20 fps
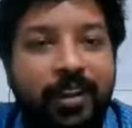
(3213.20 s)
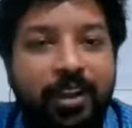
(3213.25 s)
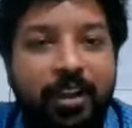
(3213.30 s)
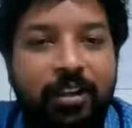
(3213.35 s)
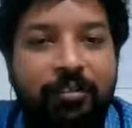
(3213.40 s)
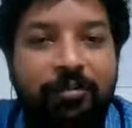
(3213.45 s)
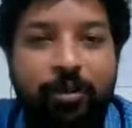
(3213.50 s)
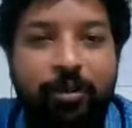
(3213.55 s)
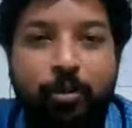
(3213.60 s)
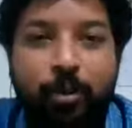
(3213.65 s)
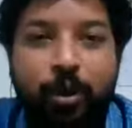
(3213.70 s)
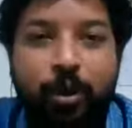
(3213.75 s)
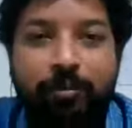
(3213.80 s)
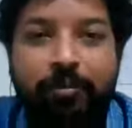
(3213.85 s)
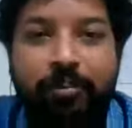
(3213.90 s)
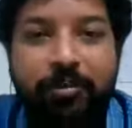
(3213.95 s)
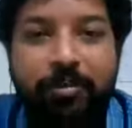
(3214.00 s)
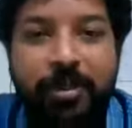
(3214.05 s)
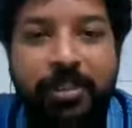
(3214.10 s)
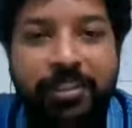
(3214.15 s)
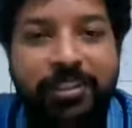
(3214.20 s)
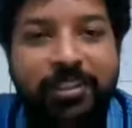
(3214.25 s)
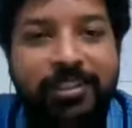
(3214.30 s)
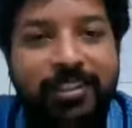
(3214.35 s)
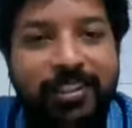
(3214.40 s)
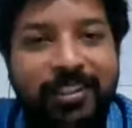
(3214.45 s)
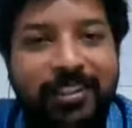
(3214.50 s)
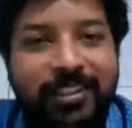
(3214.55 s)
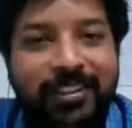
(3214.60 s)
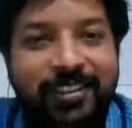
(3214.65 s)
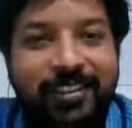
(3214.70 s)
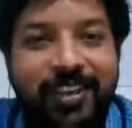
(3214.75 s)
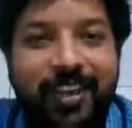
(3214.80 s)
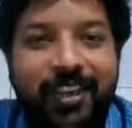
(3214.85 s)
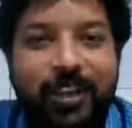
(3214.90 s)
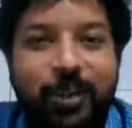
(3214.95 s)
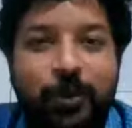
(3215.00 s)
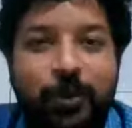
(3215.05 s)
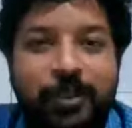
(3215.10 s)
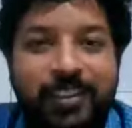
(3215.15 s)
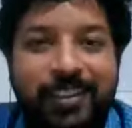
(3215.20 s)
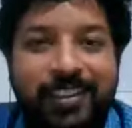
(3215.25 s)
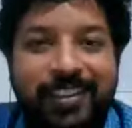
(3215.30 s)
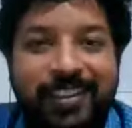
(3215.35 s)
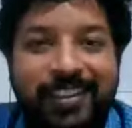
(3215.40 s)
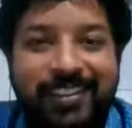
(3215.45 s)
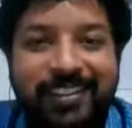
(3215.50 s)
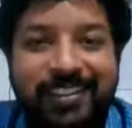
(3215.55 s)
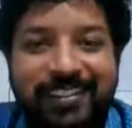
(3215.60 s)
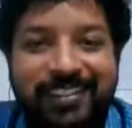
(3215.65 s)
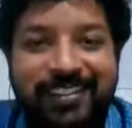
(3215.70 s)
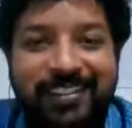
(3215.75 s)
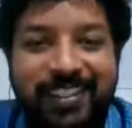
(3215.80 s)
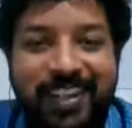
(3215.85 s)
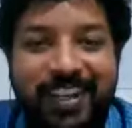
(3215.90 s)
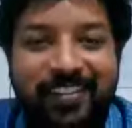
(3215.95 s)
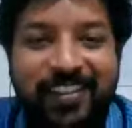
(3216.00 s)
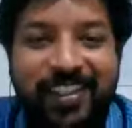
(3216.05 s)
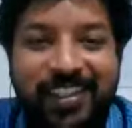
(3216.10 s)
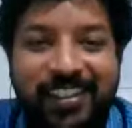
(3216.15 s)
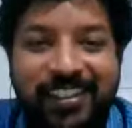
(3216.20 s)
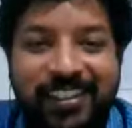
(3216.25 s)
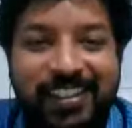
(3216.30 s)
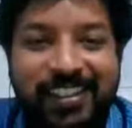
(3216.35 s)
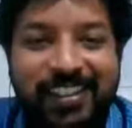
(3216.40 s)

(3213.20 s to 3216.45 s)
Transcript: for more information. Thank you once again. Have a nice day.